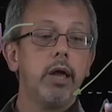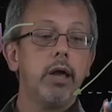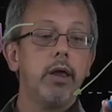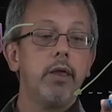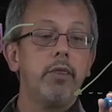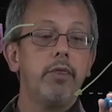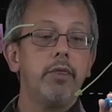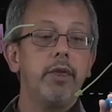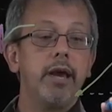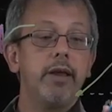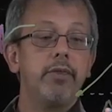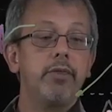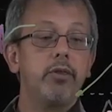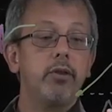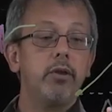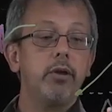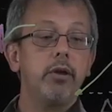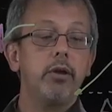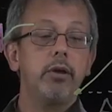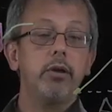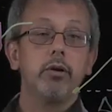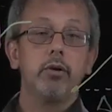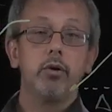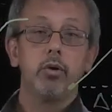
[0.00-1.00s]
that
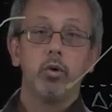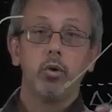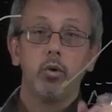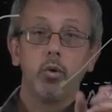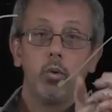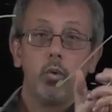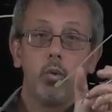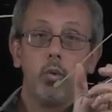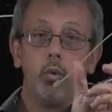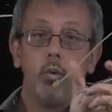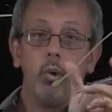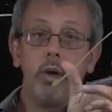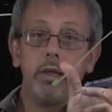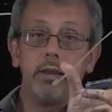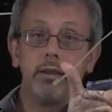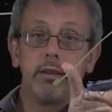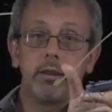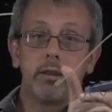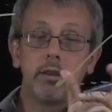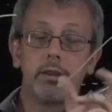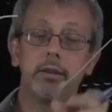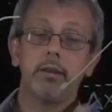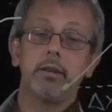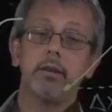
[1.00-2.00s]
the
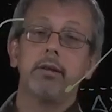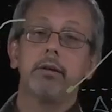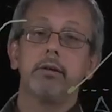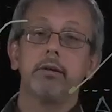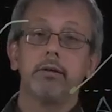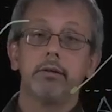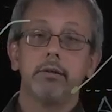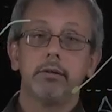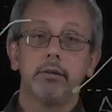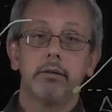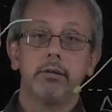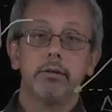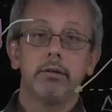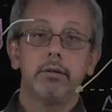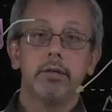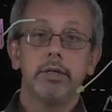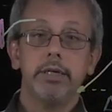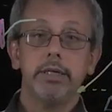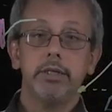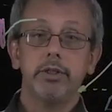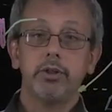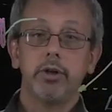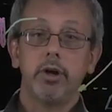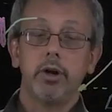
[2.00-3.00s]
width
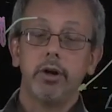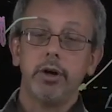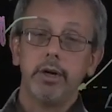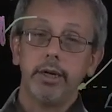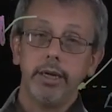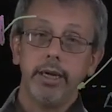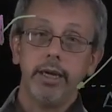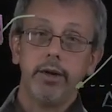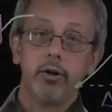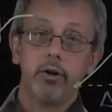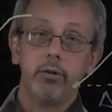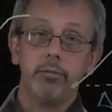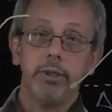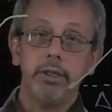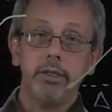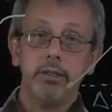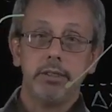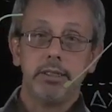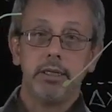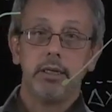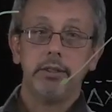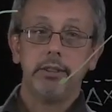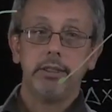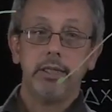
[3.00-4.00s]
is our increment,
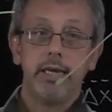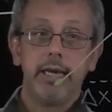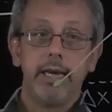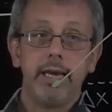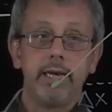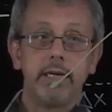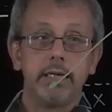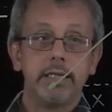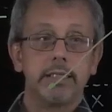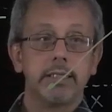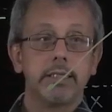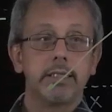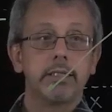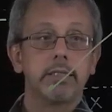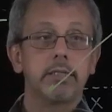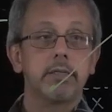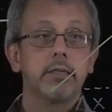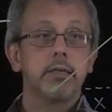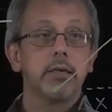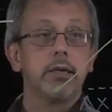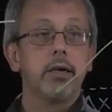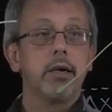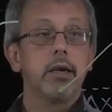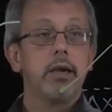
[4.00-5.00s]
delta x,
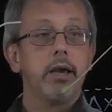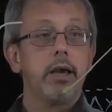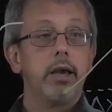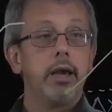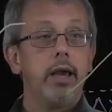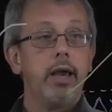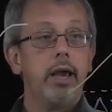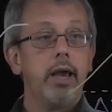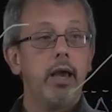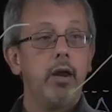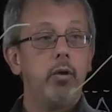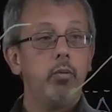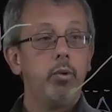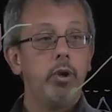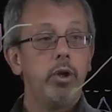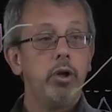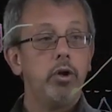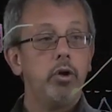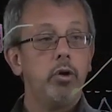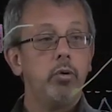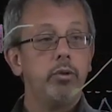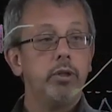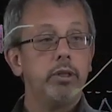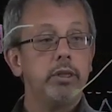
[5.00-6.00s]
and we
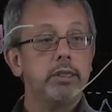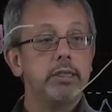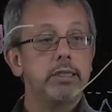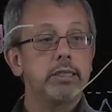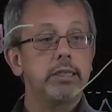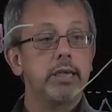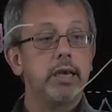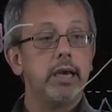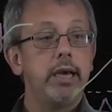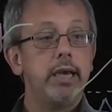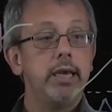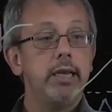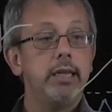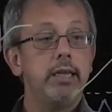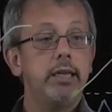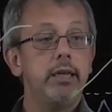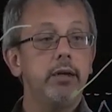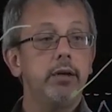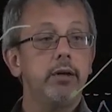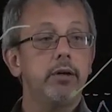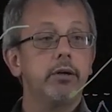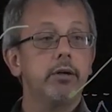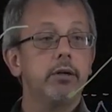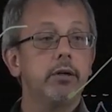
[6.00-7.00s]
know that this height
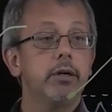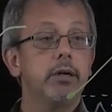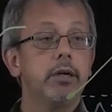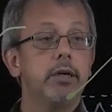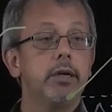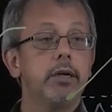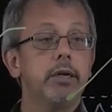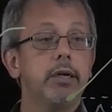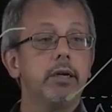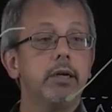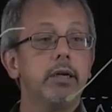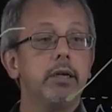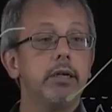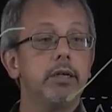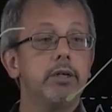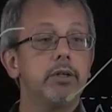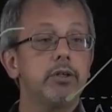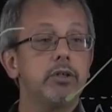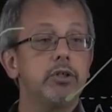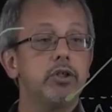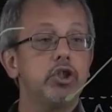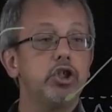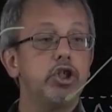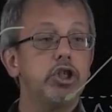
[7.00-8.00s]
here is
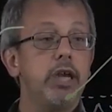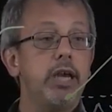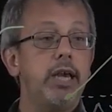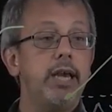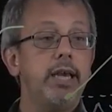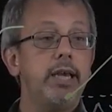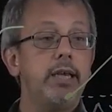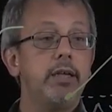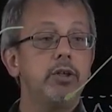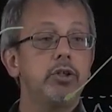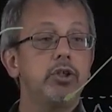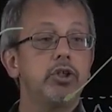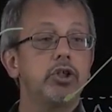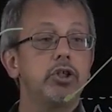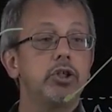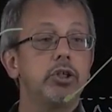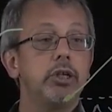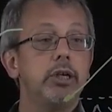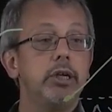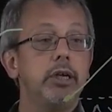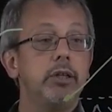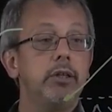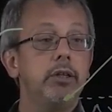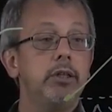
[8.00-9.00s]
a change
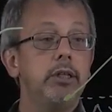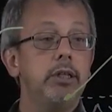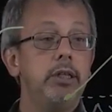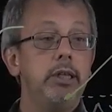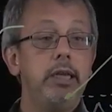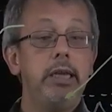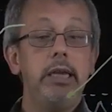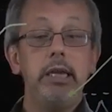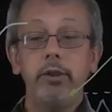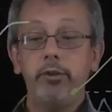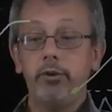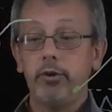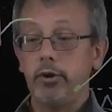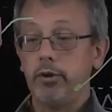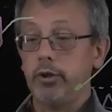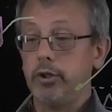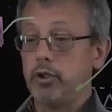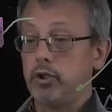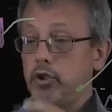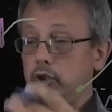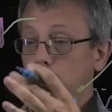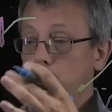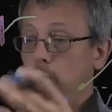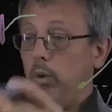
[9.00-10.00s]
in either the
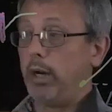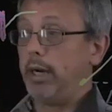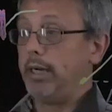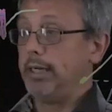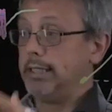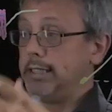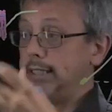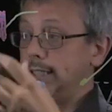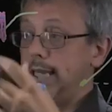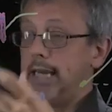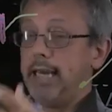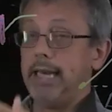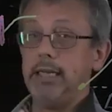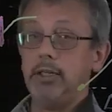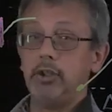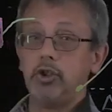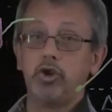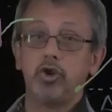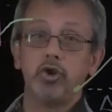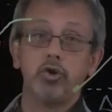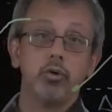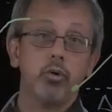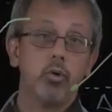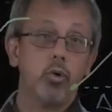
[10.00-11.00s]
two heights
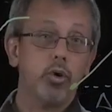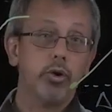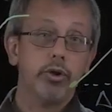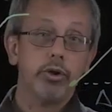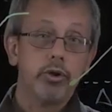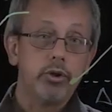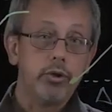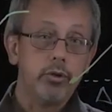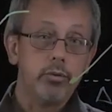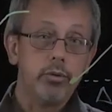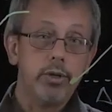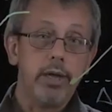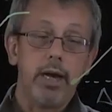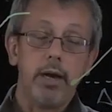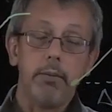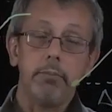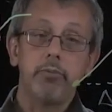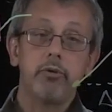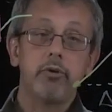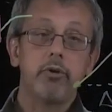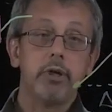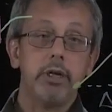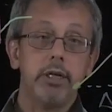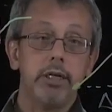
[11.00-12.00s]
h or the two
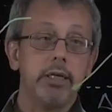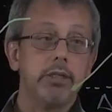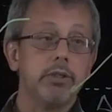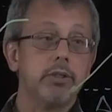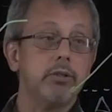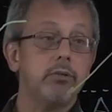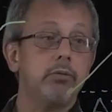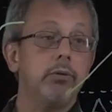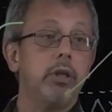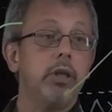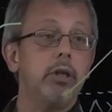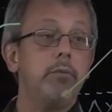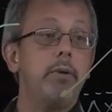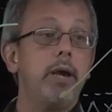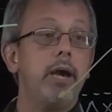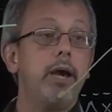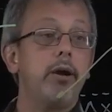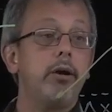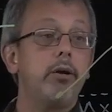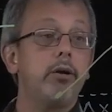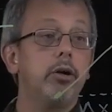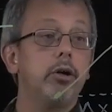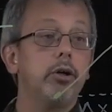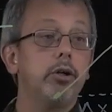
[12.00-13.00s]
depths. It doesn't really
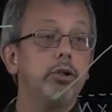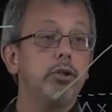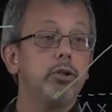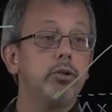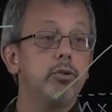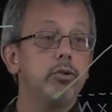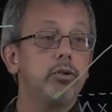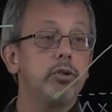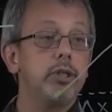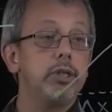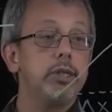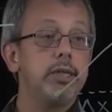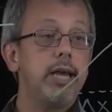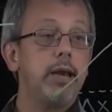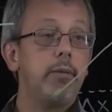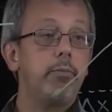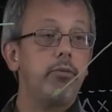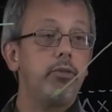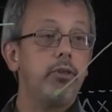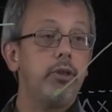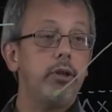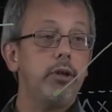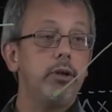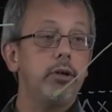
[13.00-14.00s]
matter. I'll use the
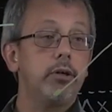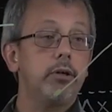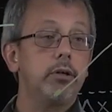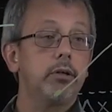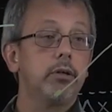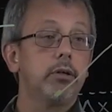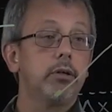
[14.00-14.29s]
depth here.